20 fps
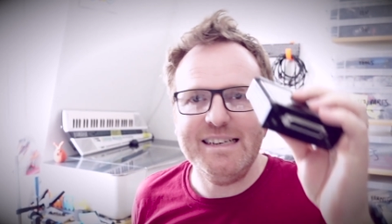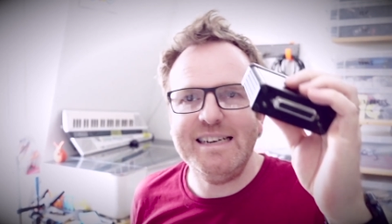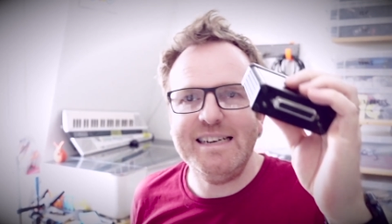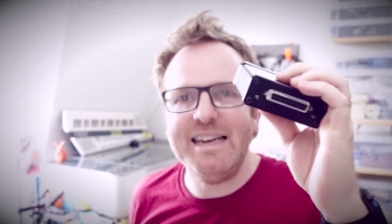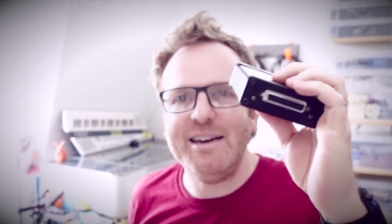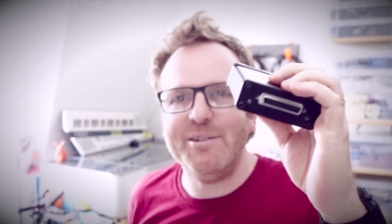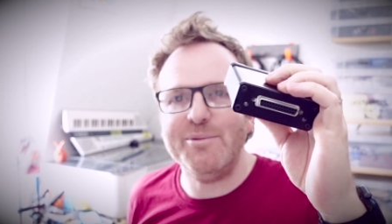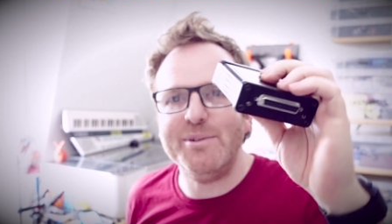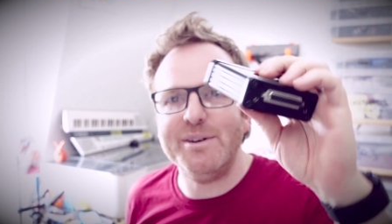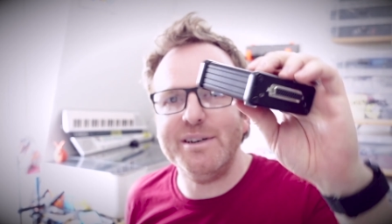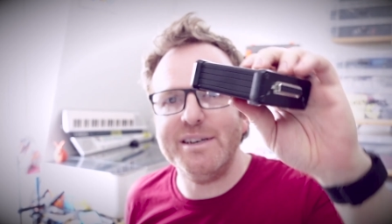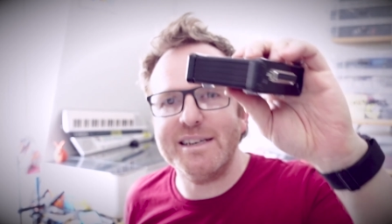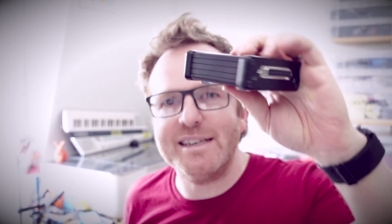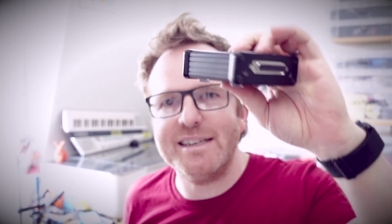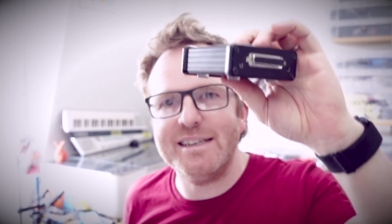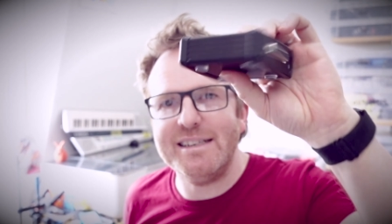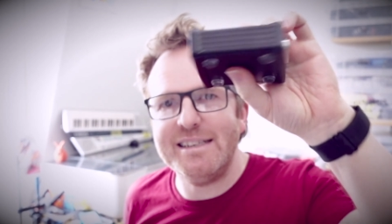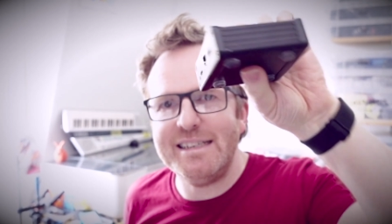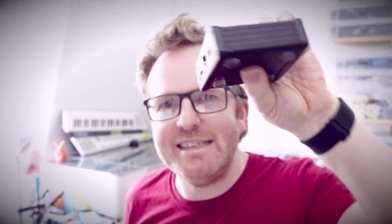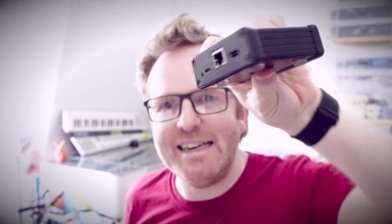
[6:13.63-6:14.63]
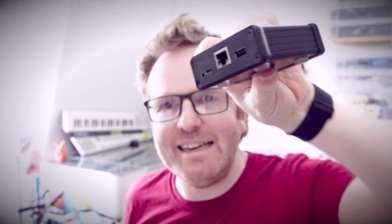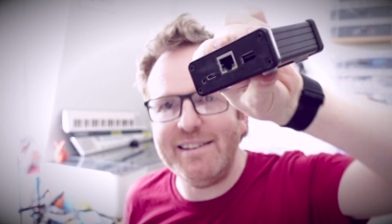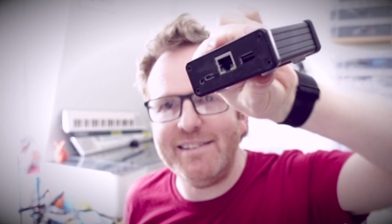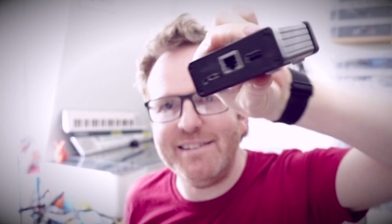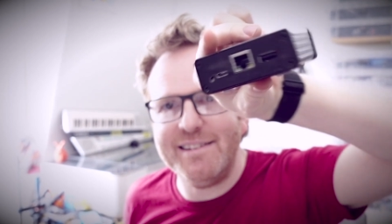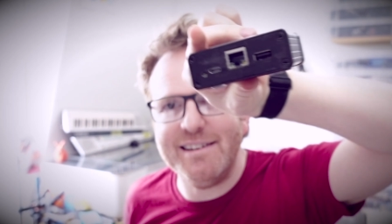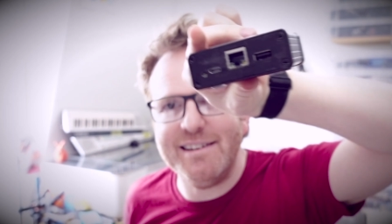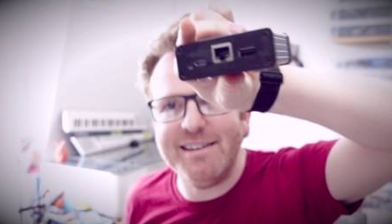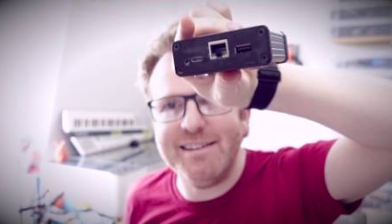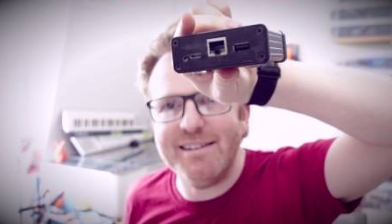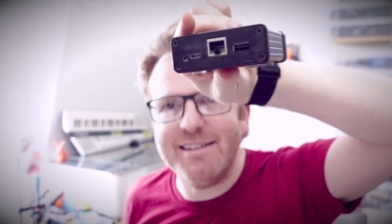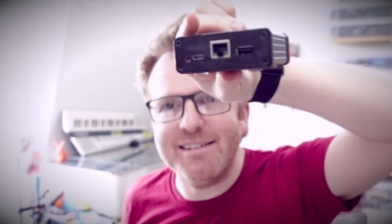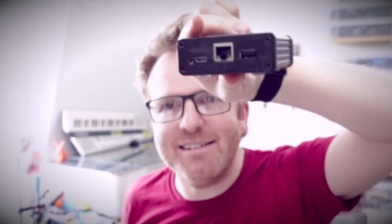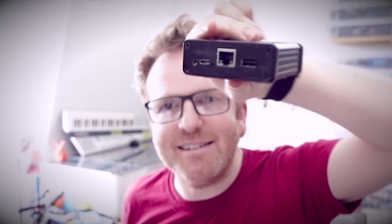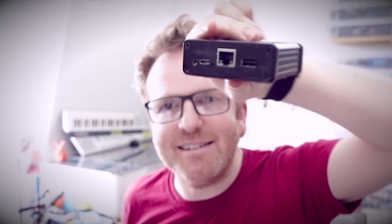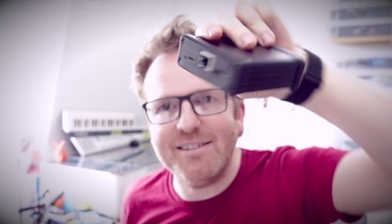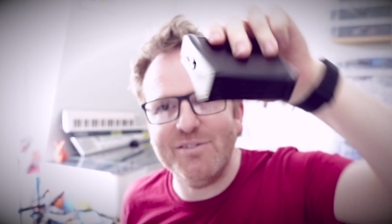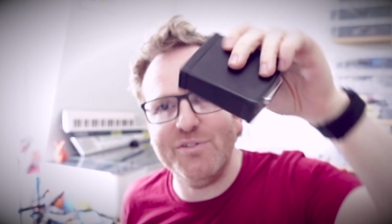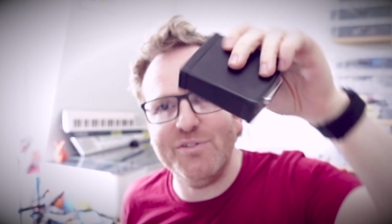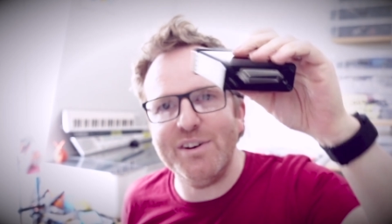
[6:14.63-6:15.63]
network data
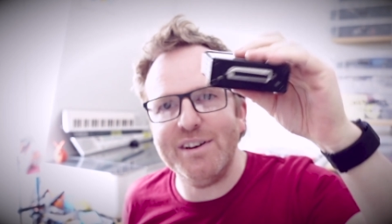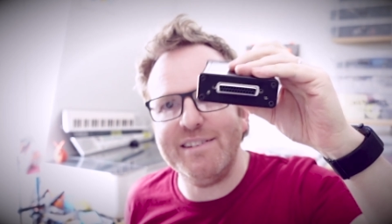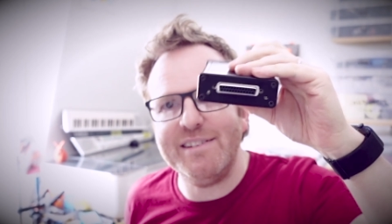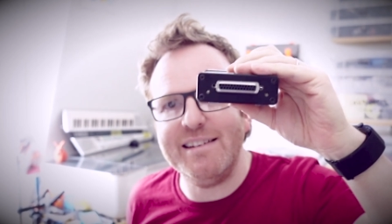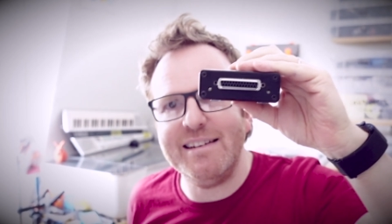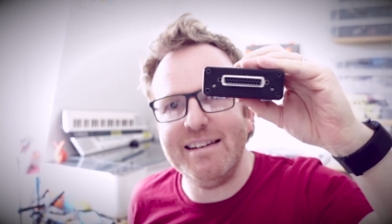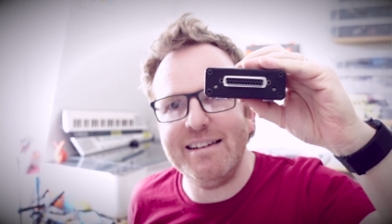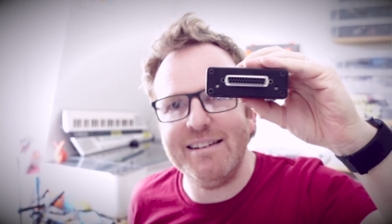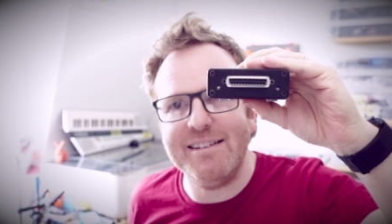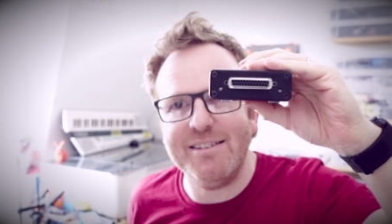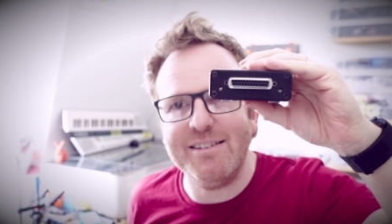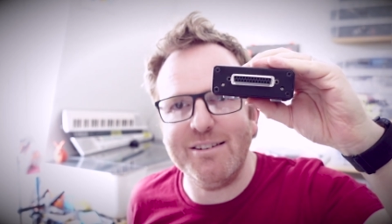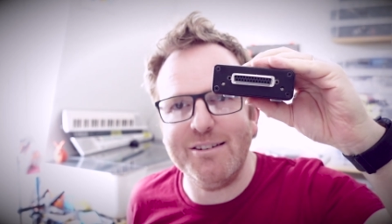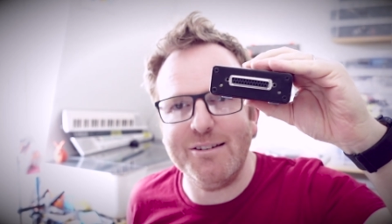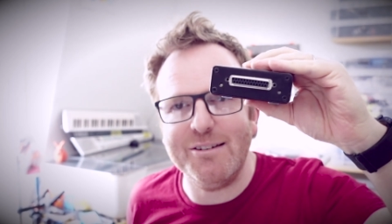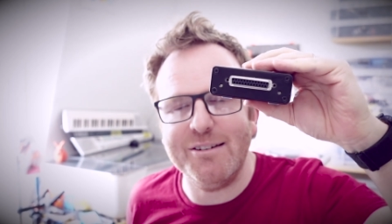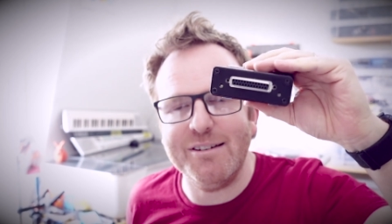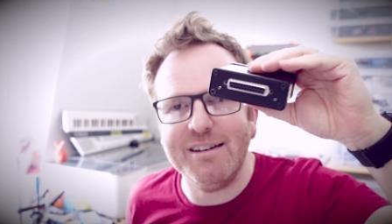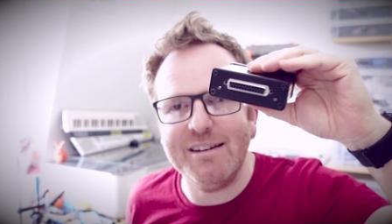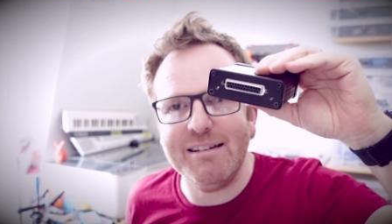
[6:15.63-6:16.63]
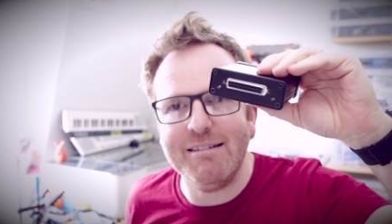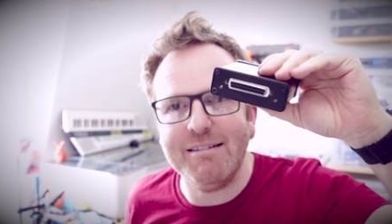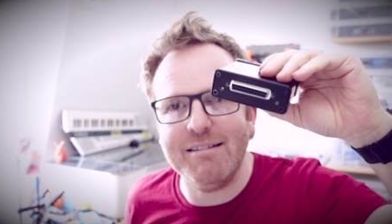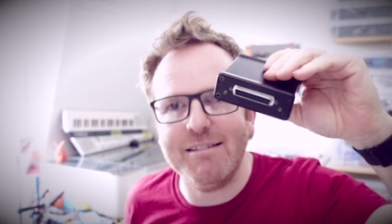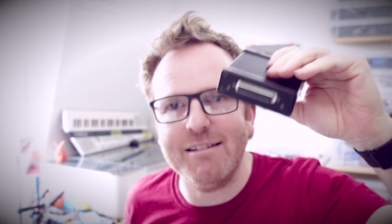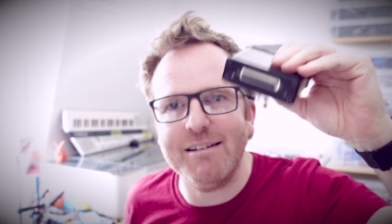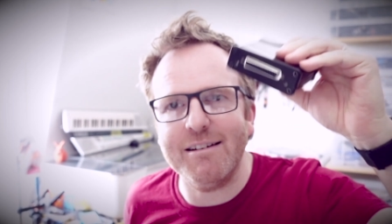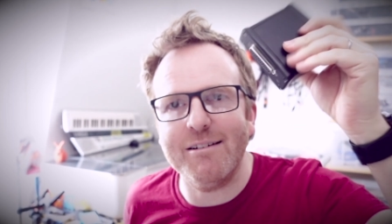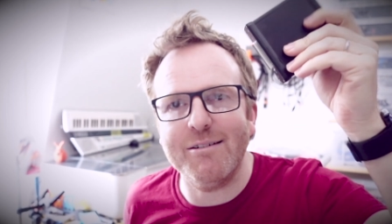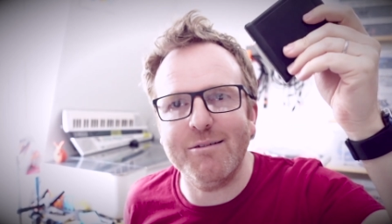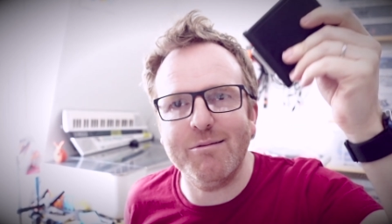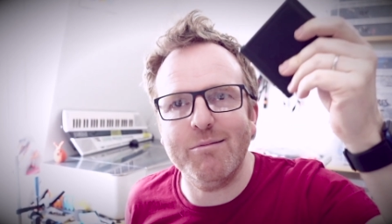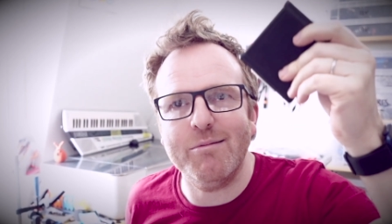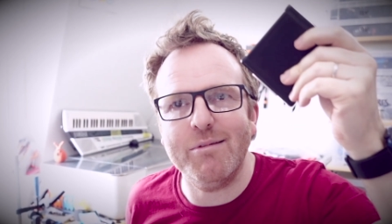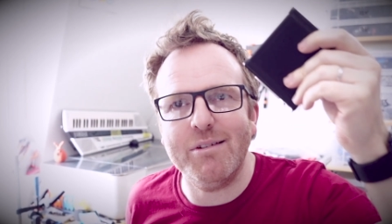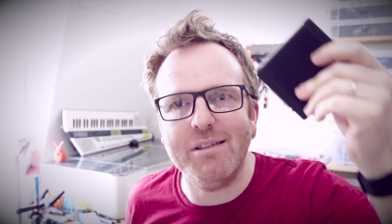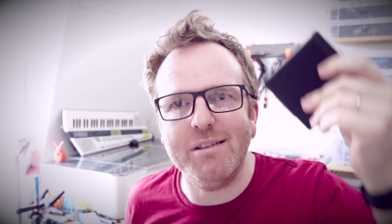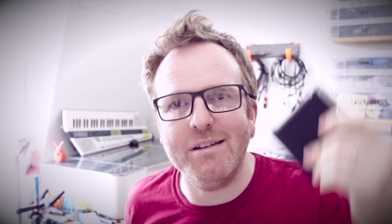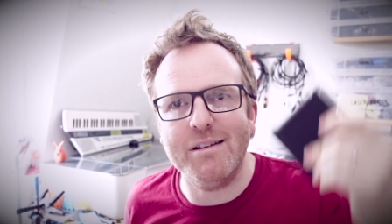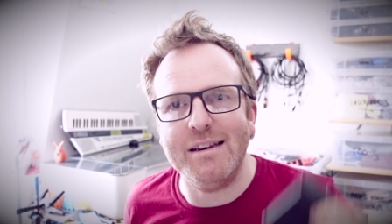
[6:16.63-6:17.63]
converted into I L D A
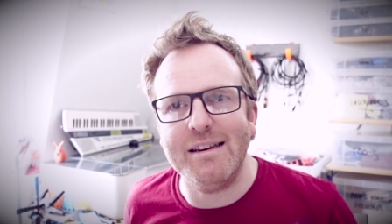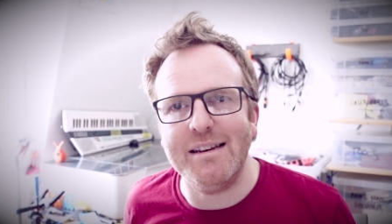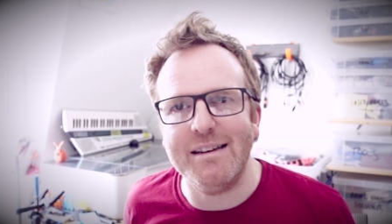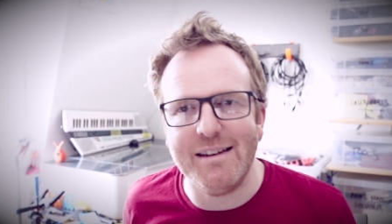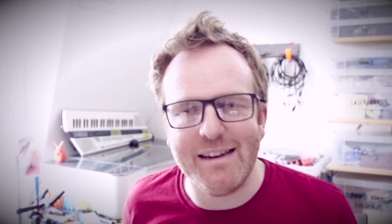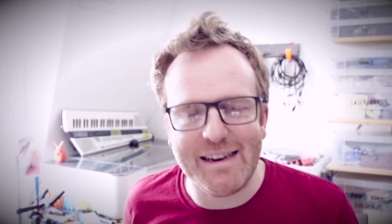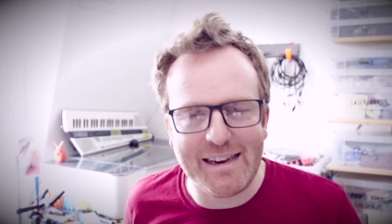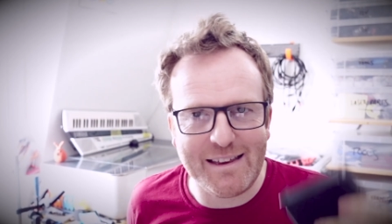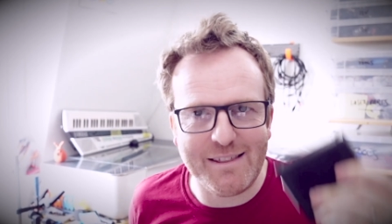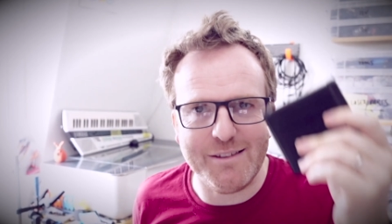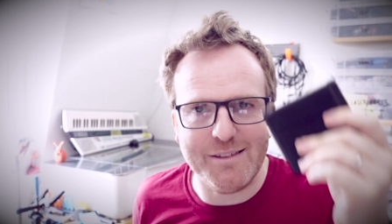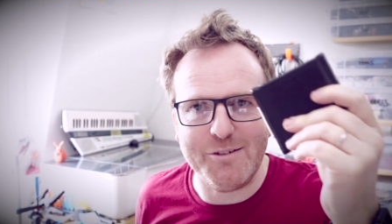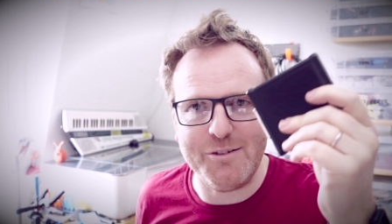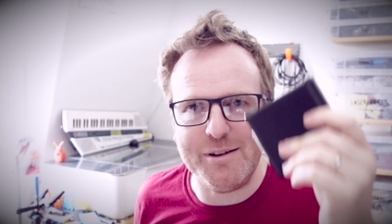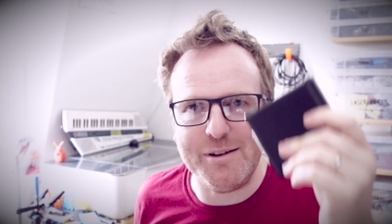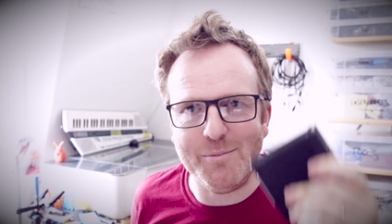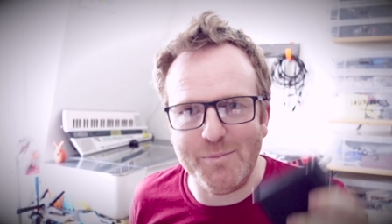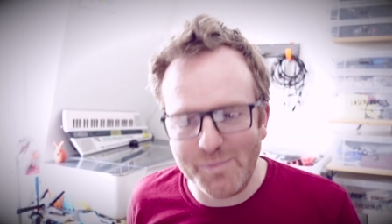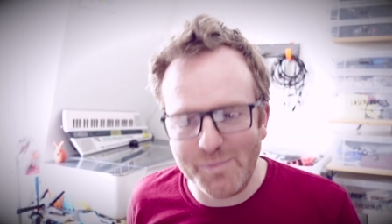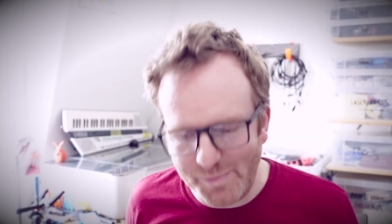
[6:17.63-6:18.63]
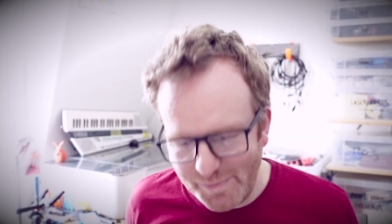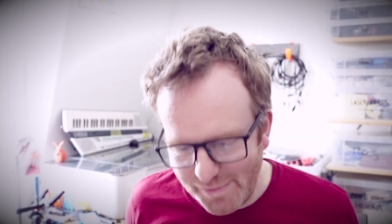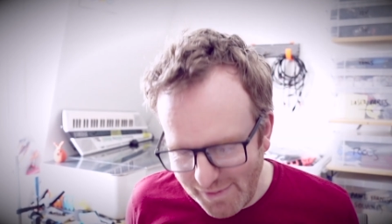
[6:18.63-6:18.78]
with an Ether Dream.